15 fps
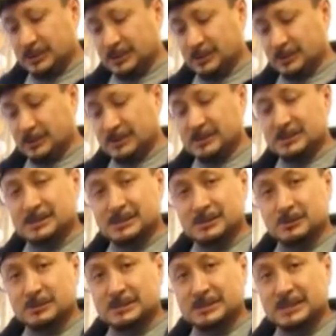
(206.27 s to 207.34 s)
here is
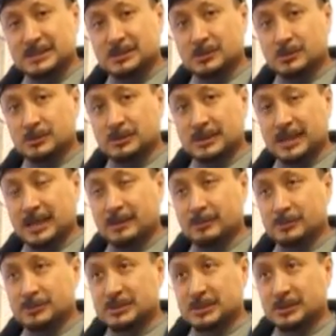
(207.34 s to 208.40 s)
the signal, the
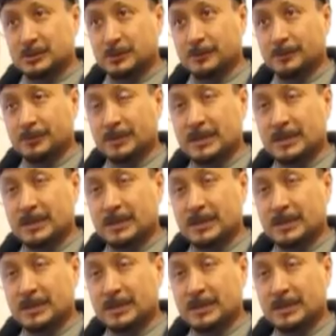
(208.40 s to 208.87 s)
cable signal